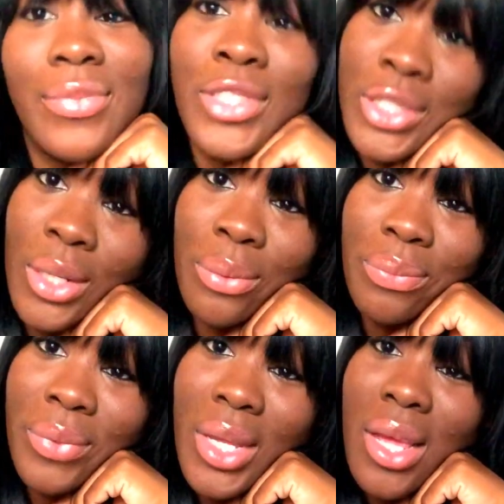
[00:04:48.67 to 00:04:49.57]
So,
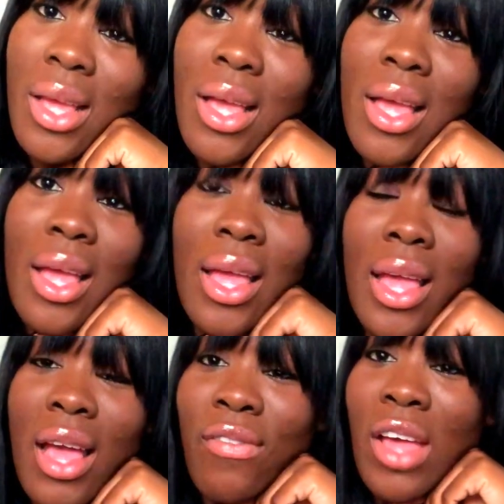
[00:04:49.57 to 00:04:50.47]

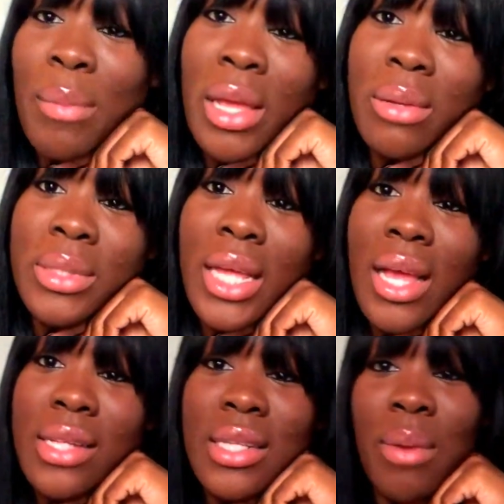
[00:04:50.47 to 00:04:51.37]
I filed my income
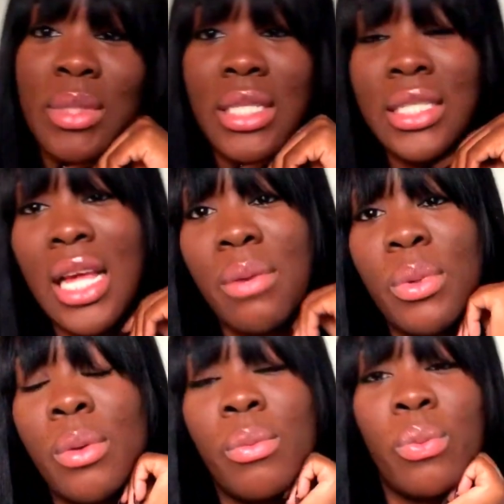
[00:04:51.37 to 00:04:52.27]
tax. I was excited
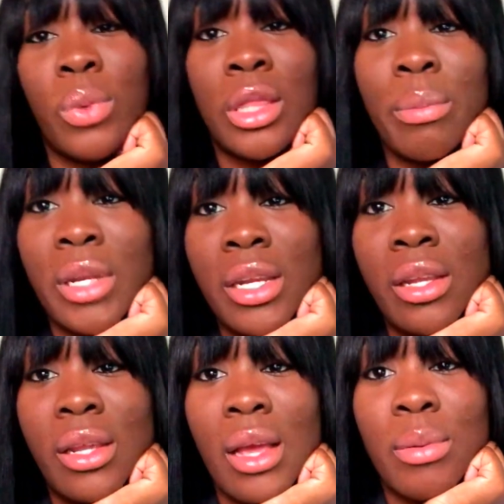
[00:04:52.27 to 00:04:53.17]
with what the
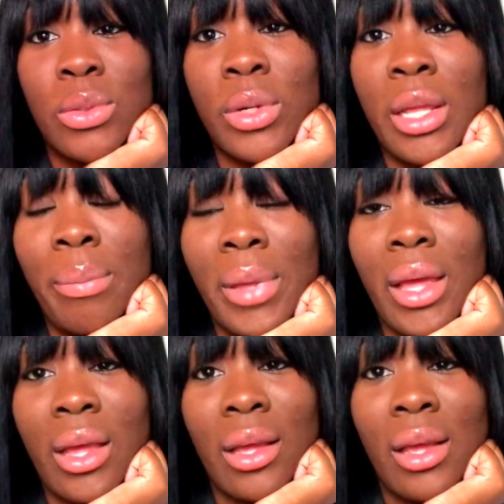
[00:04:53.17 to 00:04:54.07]
money I was going to get
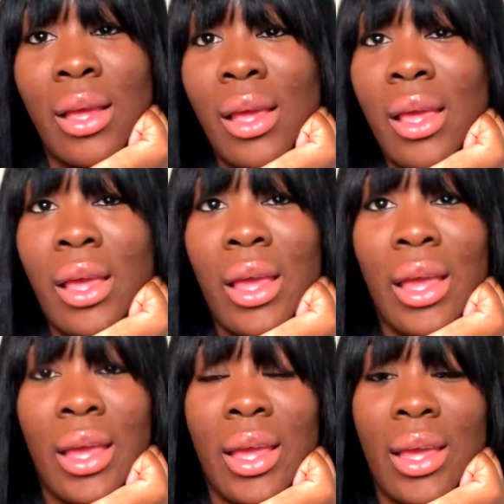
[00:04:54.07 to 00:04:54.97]
back.
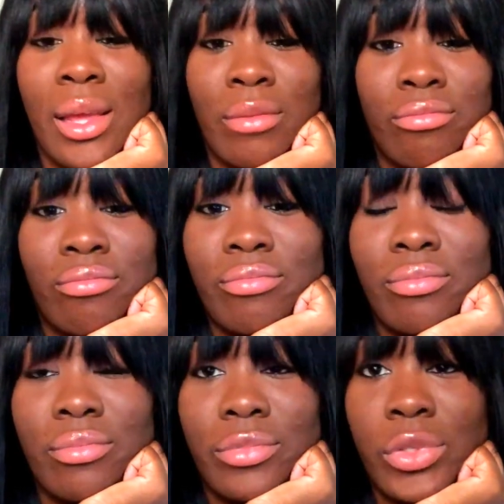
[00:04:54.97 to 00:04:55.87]
And,
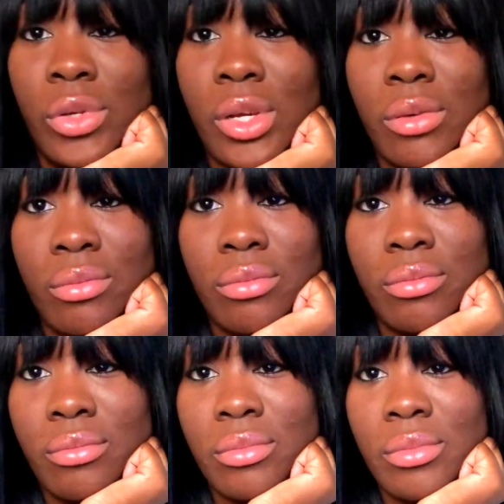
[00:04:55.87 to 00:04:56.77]
you know,
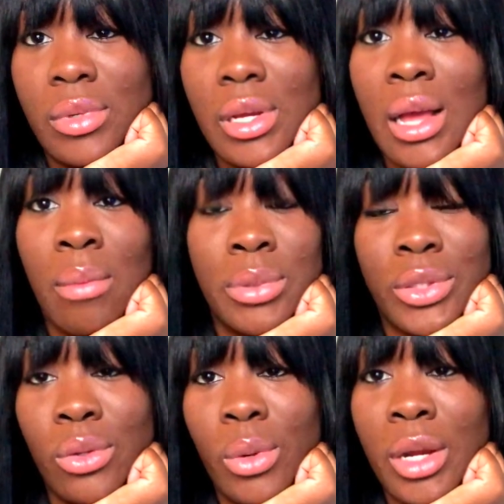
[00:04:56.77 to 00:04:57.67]
I'm
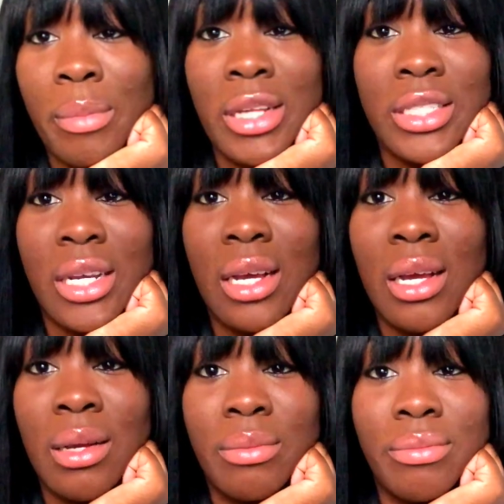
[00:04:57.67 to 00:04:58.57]
still working my
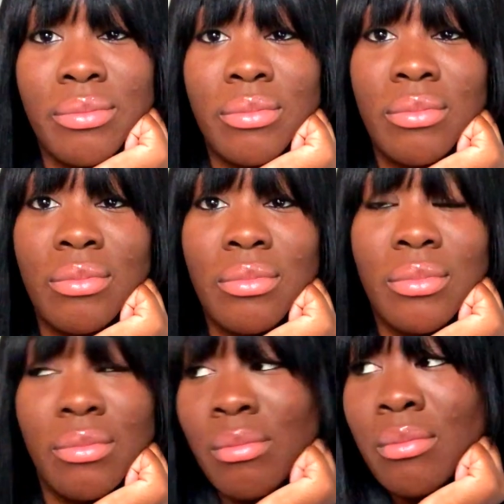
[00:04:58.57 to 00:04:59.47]
job.
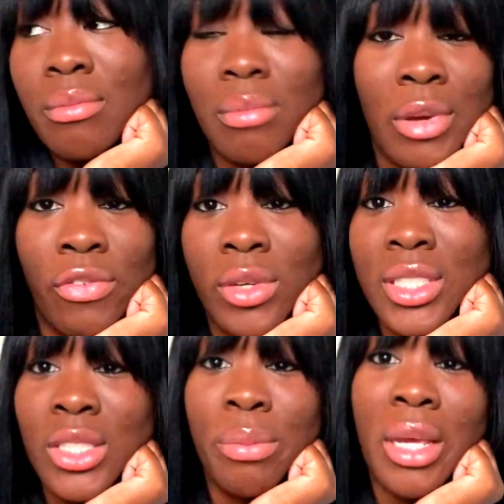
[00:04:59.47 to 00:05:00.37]
My
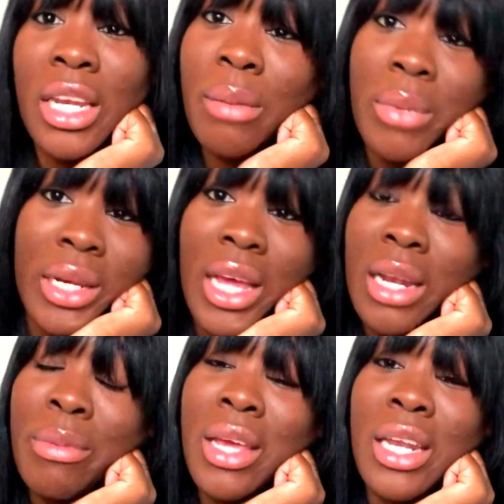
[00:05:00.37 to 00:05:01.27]
friends still making their money. How
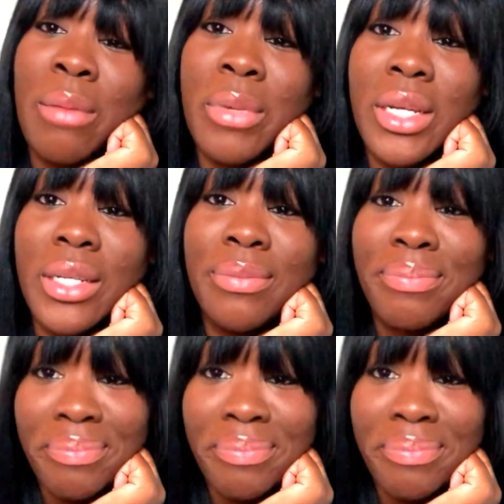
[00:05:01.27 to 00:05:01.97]
they making their money?